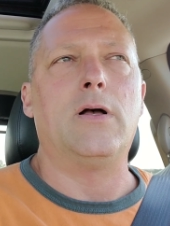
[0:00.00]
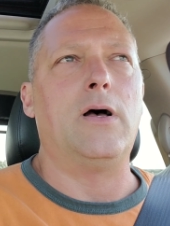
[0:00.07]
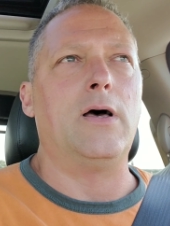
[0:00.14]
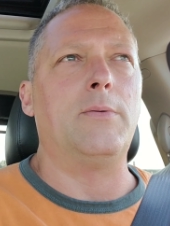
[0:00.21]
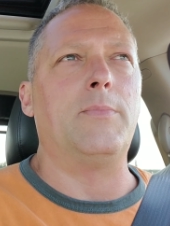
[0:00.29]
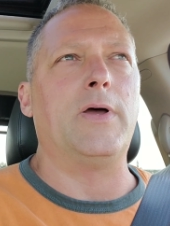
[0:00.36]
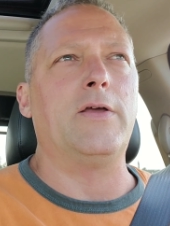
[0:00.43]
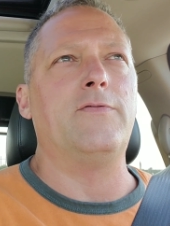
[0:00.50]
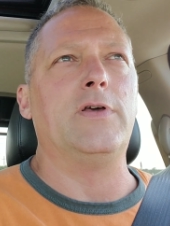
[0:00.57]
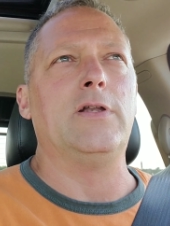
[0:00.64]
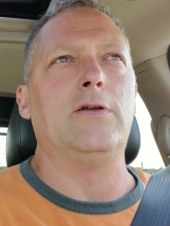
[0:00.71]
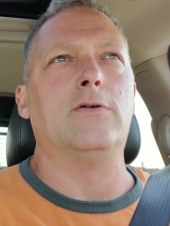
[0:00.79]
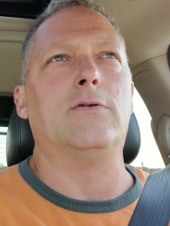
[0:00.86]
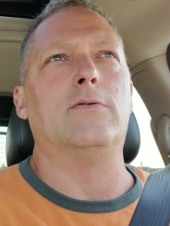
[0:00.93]
on my
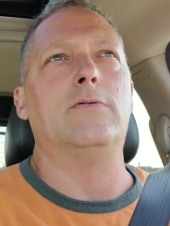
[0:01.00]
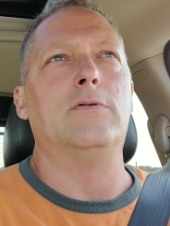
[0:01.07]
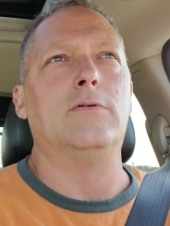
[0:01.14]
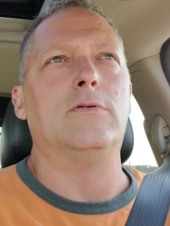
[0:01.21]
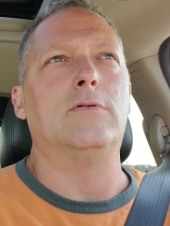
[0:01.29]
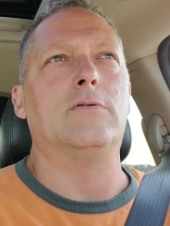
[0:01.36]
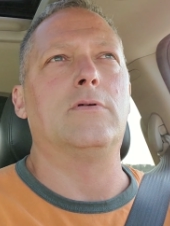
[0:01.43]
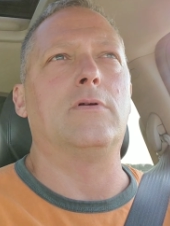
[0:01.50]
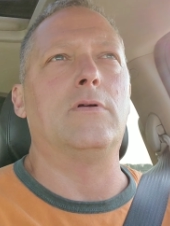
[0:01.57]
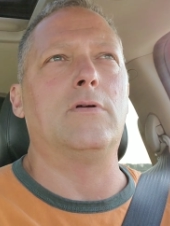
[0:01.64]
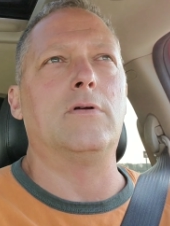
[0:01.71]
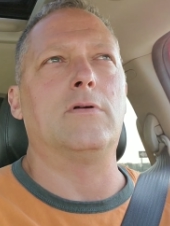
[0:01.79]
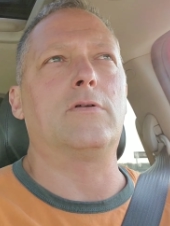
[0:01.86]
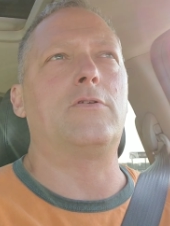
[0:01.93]
video
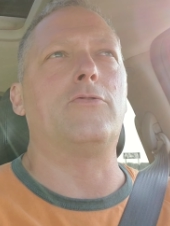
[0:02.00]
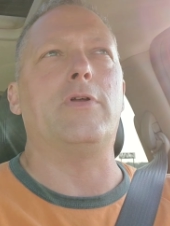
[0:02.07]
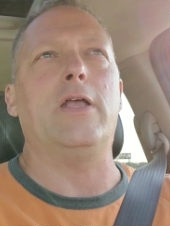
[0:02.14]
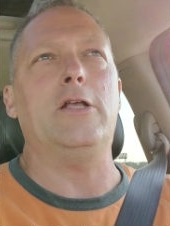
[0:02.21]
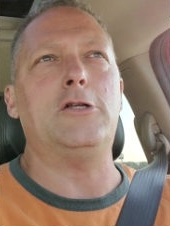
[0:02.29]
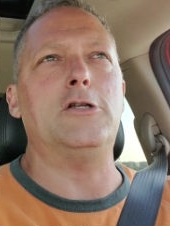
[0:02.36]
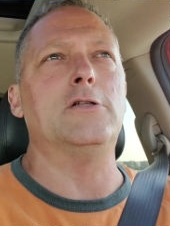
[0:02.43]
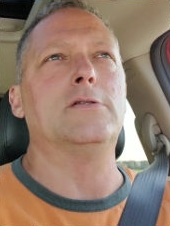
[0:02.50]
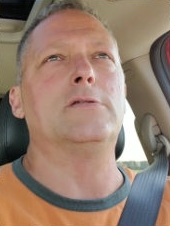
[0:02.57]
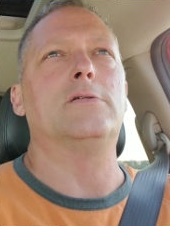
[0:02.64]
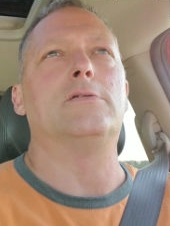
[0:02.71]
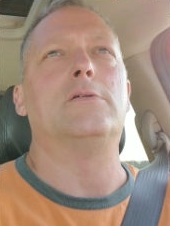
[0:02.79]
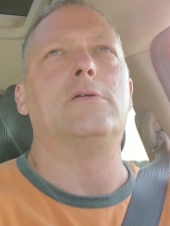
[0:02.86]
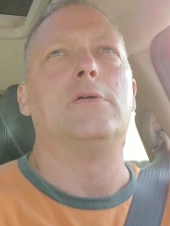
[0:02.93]
uh, creations.
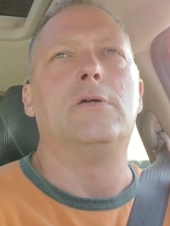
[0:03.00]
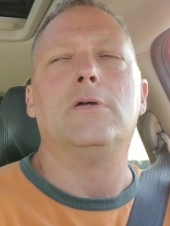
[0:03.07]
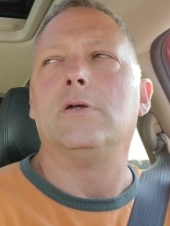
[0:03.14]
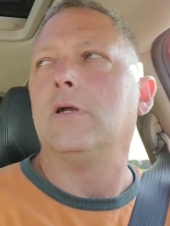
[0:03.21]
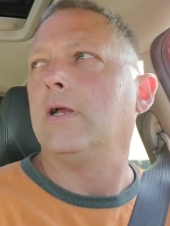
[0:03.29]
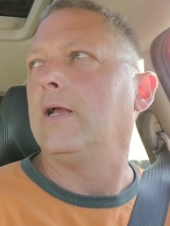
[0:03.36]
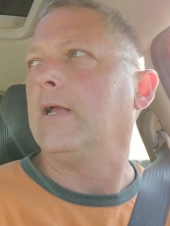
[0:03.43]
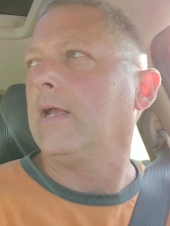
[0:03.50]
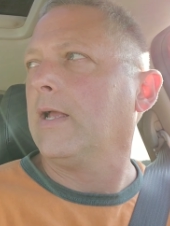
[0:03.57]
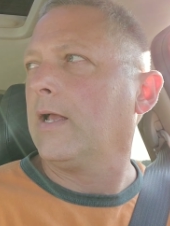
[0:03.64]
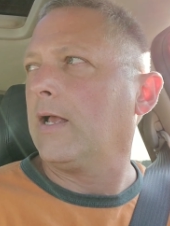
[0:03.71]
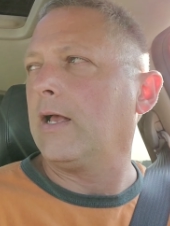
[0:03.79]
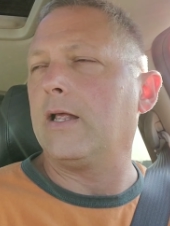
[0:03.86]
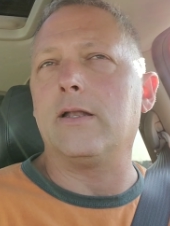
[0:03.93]

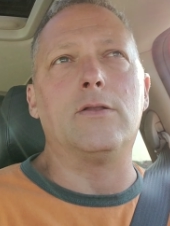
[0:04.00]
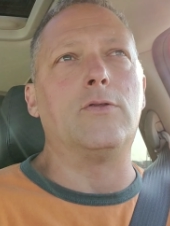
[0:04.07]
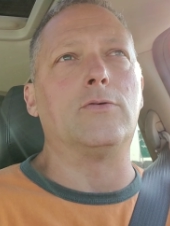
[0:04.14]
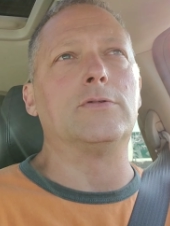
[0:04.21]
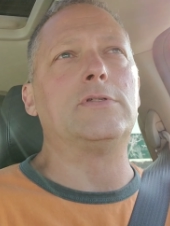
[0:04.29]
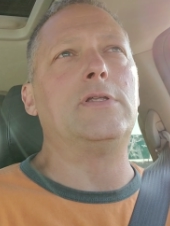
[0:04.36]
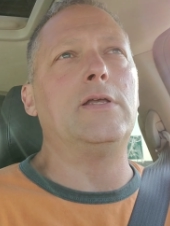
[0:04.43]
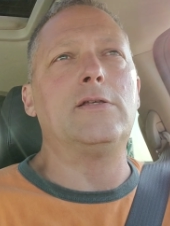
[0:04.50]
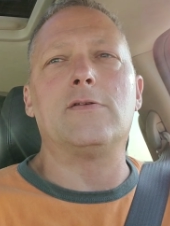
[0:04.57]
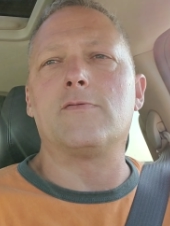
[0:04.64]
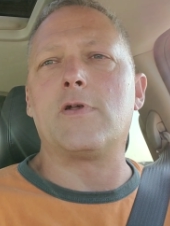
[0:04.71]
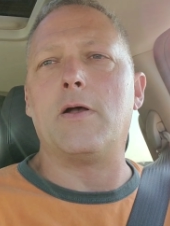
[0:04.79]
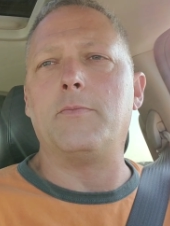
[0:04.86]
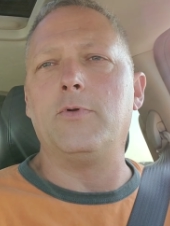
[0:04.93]
And those days
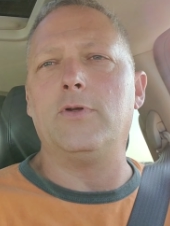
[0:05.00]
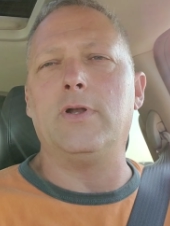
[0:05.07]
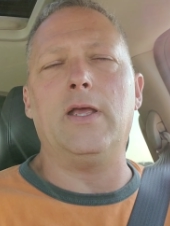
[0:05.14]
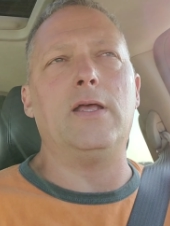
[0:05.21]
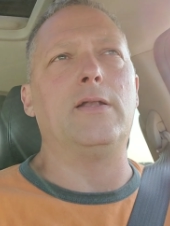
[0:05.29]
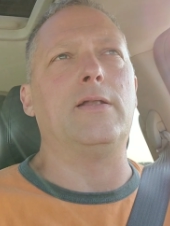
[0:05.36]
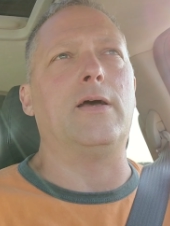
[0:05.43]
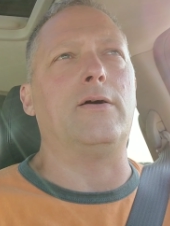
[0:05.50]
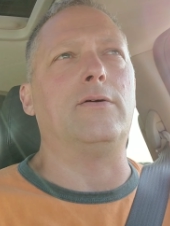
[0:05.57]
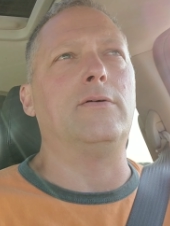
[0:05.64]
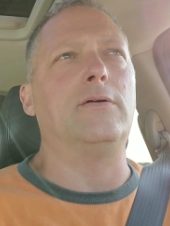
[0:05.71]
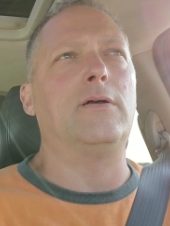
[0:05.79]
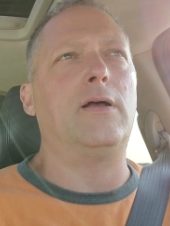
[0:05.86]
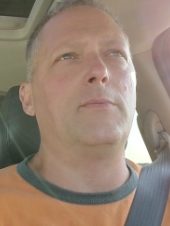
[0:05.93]
have come to an end now.
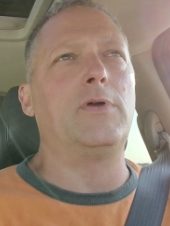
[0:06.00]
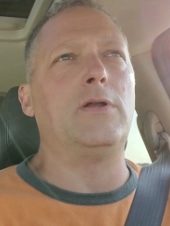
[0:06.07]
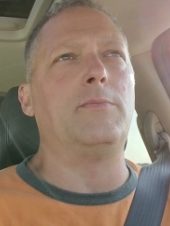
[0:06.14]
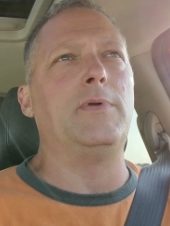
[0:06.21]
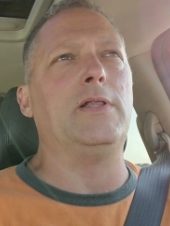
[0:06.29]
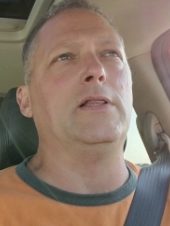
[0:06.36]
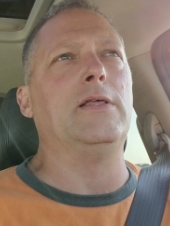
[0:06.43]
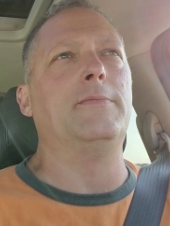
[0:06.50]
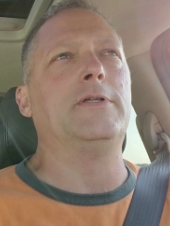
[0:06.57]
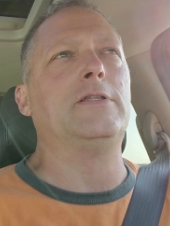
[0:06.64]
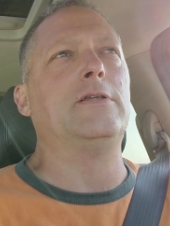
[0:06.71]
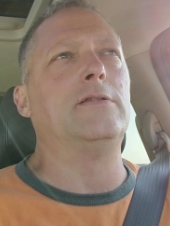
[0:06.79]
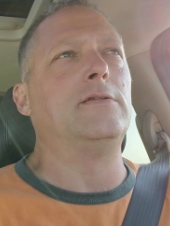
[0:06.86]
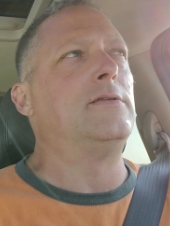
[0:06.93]
I'm going to be
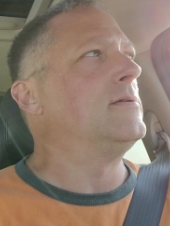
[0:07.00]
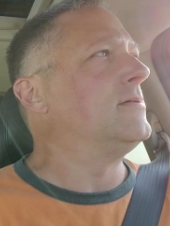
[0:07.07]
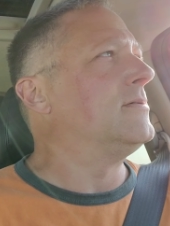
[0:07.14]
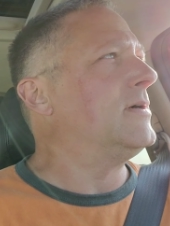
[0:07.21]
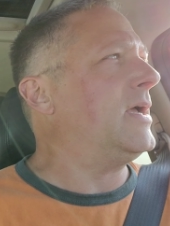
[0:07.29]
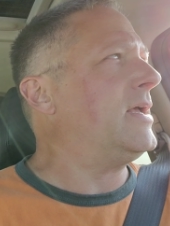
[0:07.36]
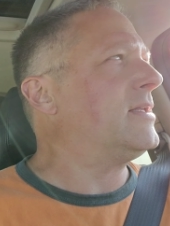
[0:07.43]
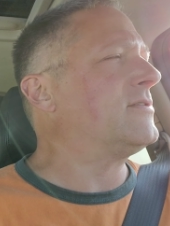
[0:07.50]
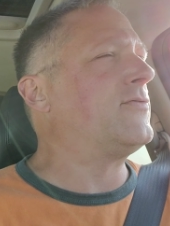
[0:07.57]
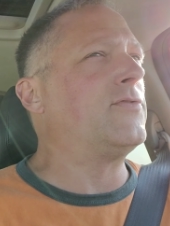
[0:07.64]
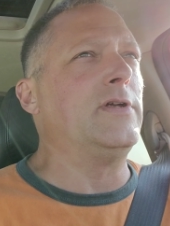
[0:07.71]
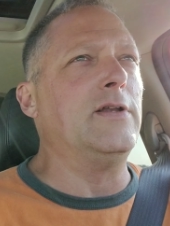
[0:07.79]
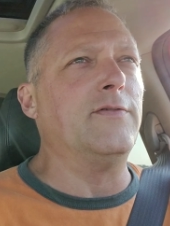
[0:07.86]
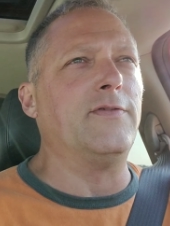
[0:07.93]
limited to
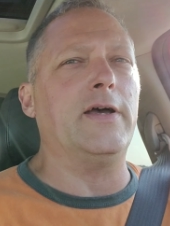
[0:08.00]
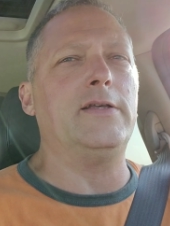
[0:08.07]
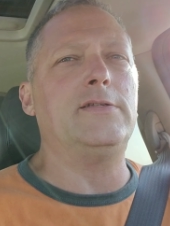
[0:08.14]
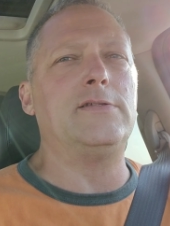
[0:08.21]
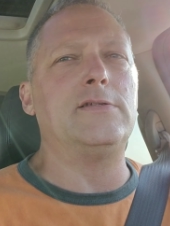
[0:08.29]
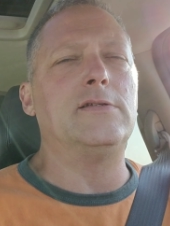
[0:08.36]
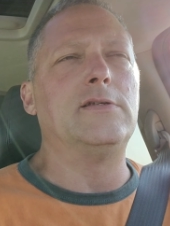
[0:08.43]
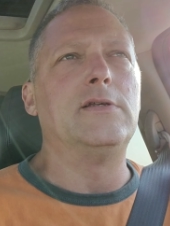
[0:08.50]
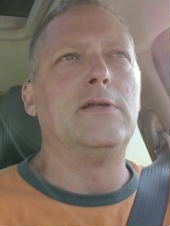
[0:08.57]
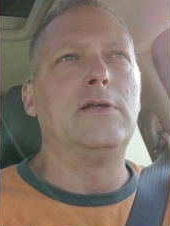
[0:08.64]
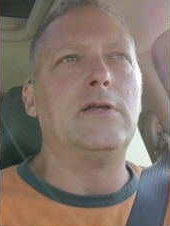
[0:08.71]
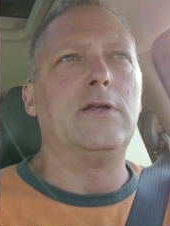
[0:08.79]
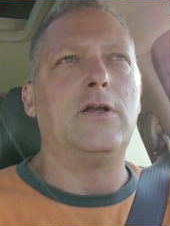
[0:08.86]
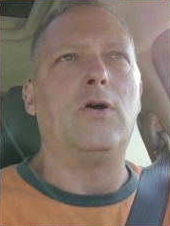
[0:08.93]
hands-free device
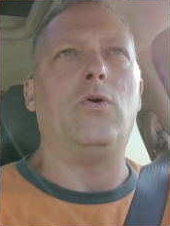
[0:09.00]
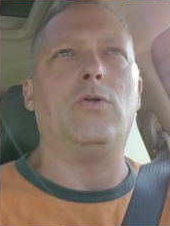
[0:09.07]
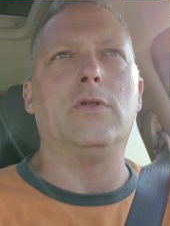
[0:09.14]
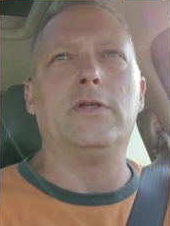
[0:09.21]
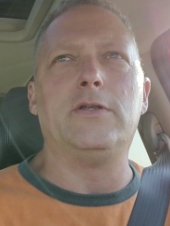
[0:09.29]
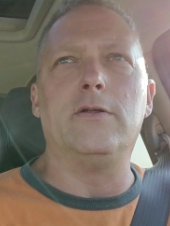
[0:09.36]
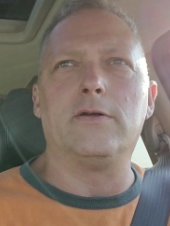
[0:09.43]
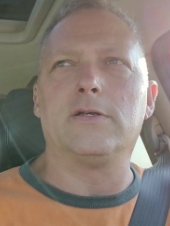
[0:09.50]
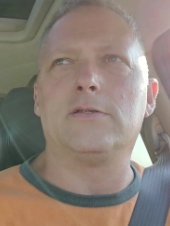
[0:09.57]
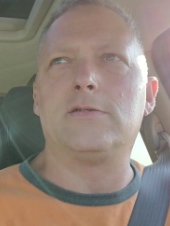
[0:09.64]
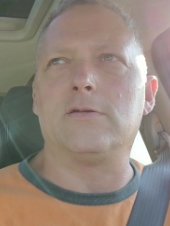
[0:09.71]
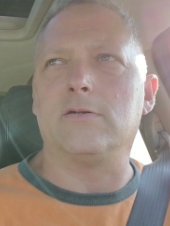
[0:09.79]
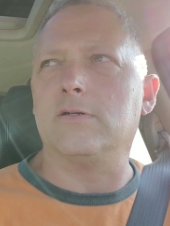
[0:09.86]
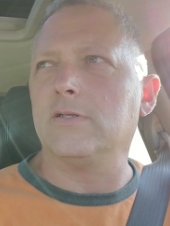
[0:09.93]
only during
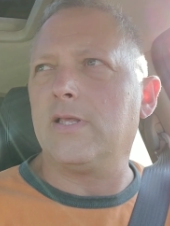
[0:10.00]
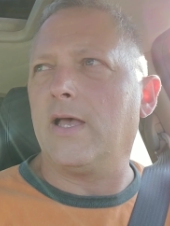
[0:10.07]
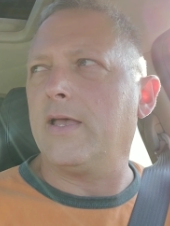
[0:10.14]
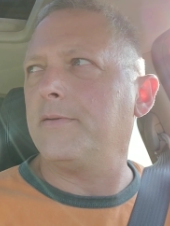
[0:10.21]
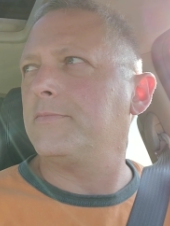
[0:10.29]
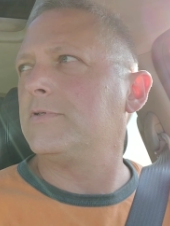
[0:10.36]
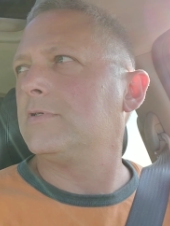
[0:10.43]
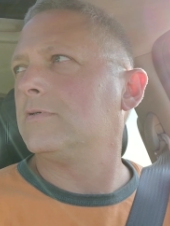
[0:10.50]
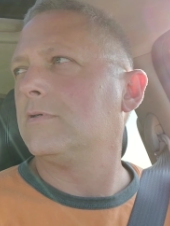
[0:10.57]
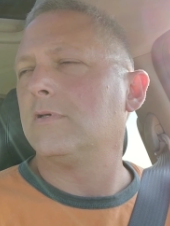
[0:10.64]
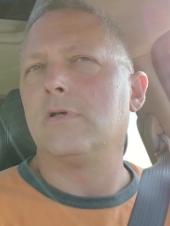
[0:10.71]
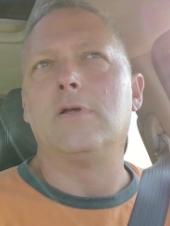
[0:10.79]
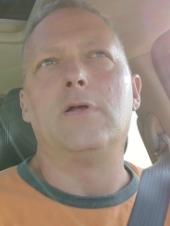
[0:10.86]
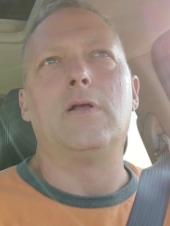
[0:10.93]
certain times
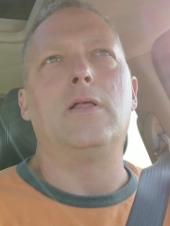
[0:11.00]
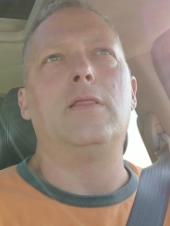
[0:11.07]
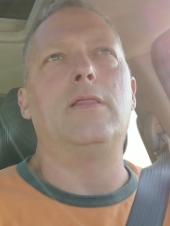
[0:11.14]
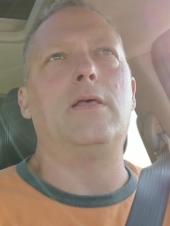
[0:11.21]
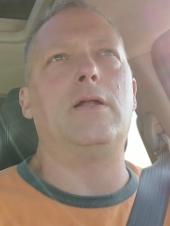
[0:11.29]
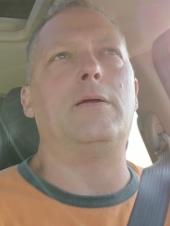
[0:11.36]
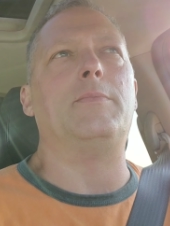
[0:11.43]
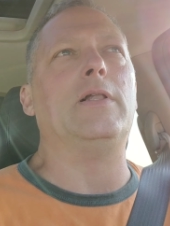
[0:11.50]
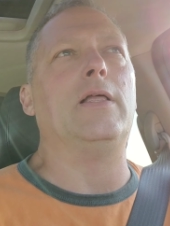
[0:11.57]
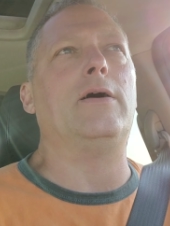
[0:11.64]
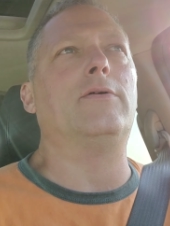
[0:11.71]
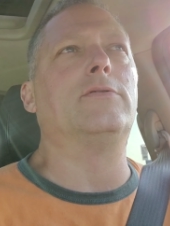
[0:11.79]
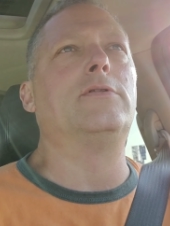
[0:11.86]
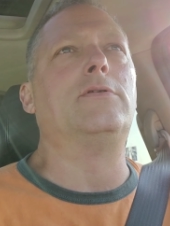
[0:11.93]
that I'm
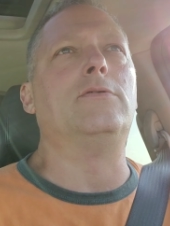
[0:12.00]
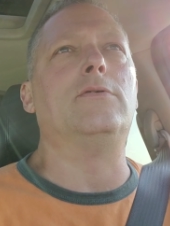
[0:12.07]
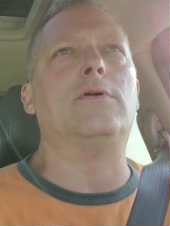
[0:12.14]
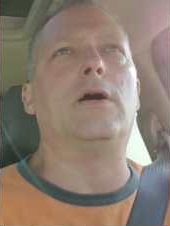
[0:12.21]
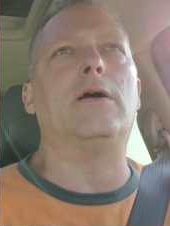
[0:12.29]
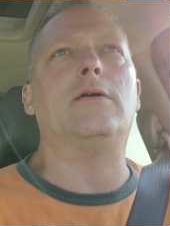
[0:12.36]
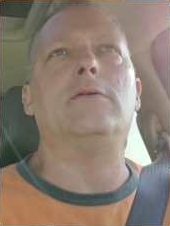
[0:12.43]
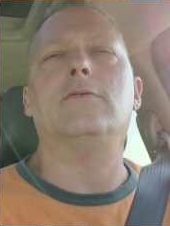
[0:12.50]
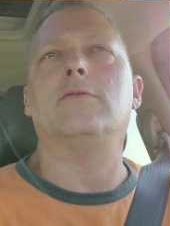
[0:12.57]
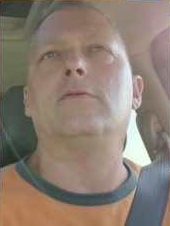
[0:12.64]
allowed to uh,